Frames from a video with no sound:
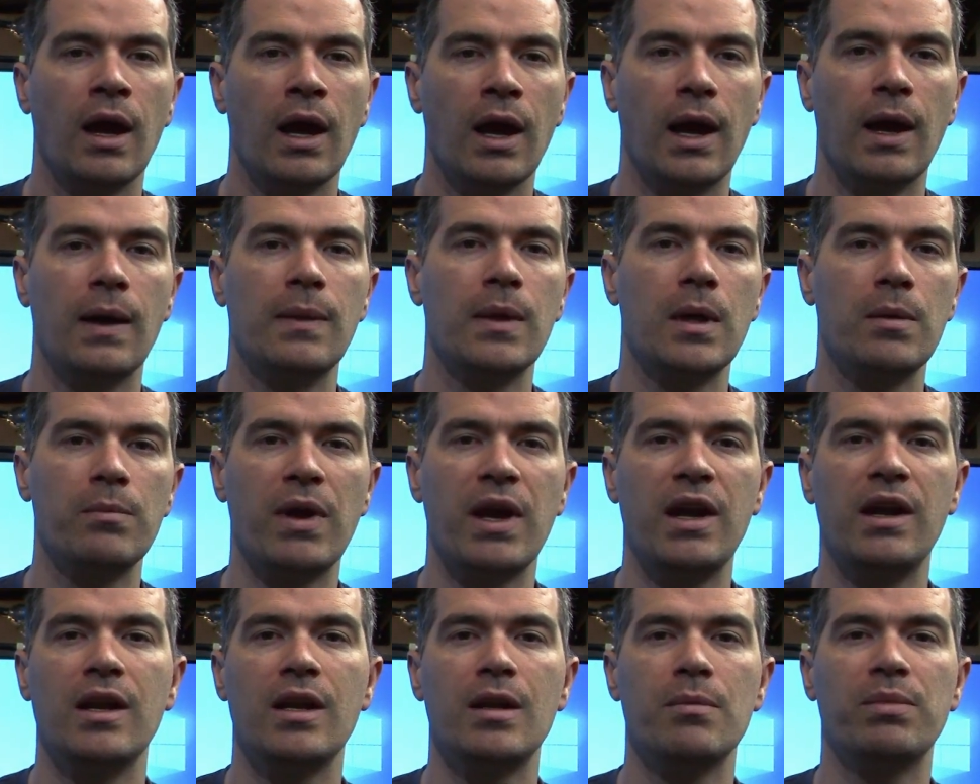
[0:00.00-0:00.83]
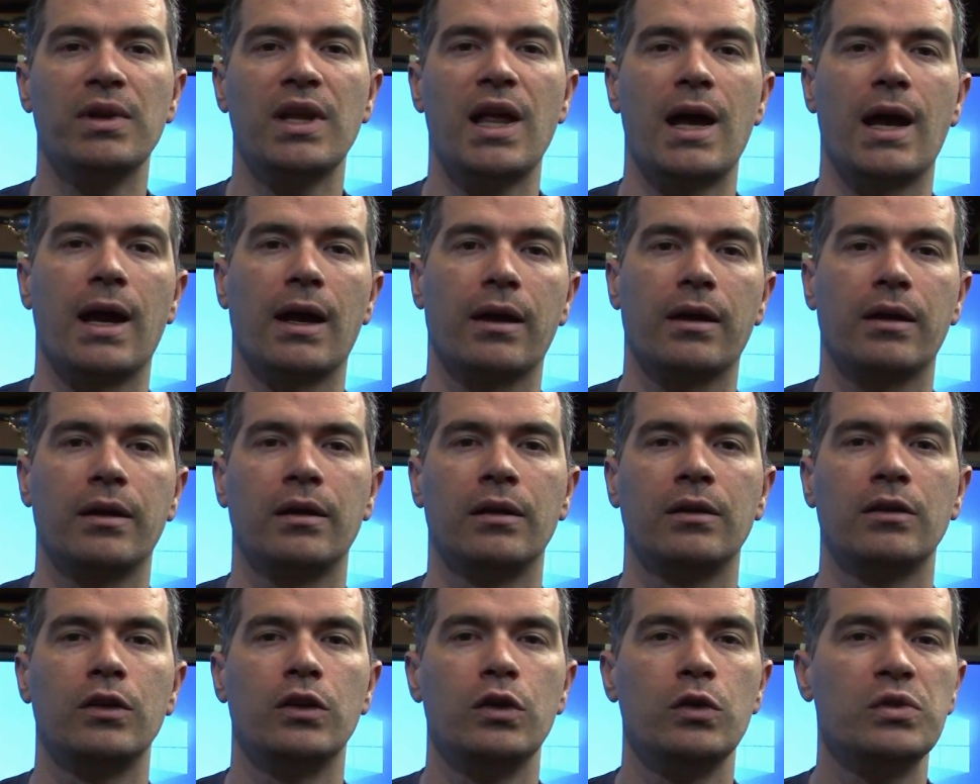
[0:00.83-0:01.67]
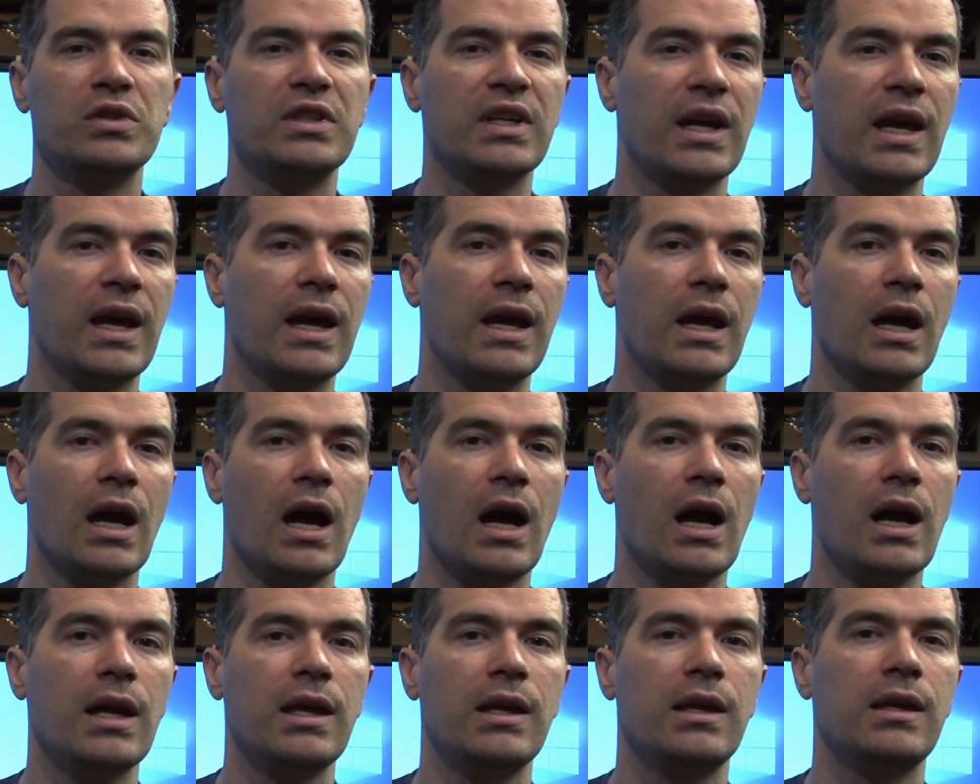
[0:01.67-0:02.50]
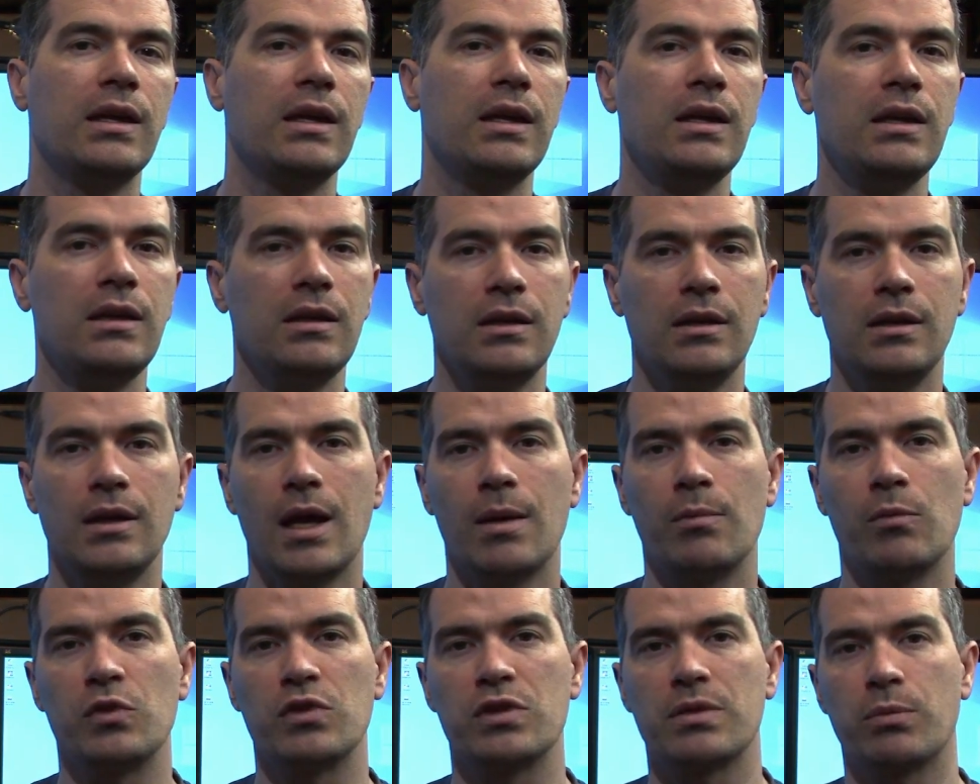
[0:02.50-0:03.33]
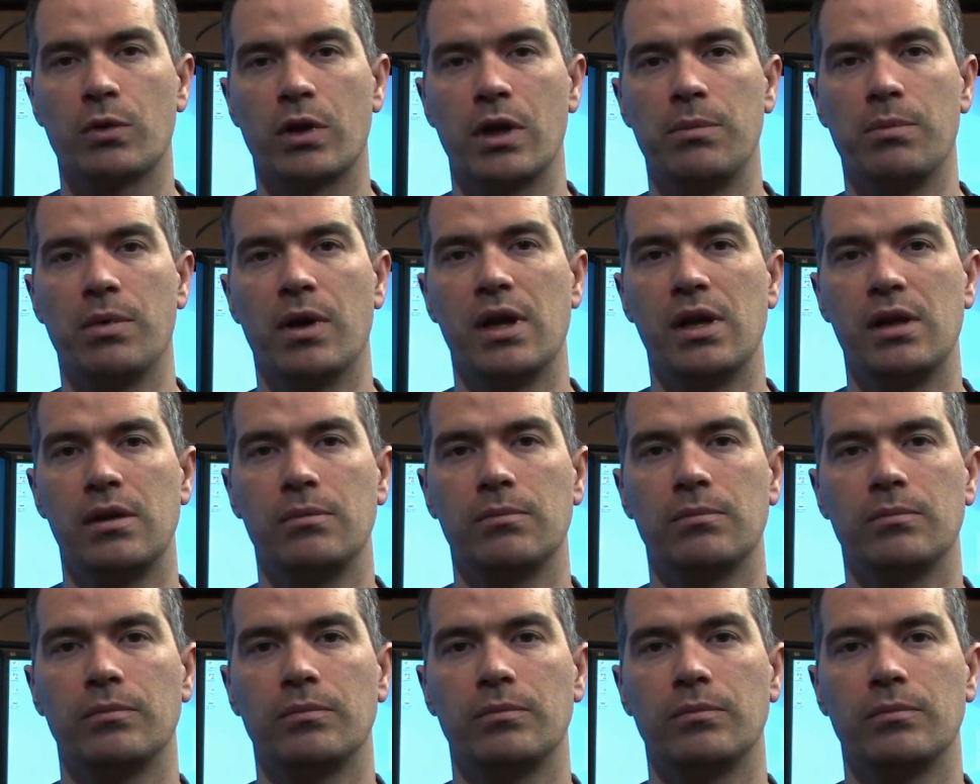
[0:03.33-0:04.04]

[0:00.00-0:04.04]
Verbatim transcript: and then painted it black using a high heat enamel spray paint.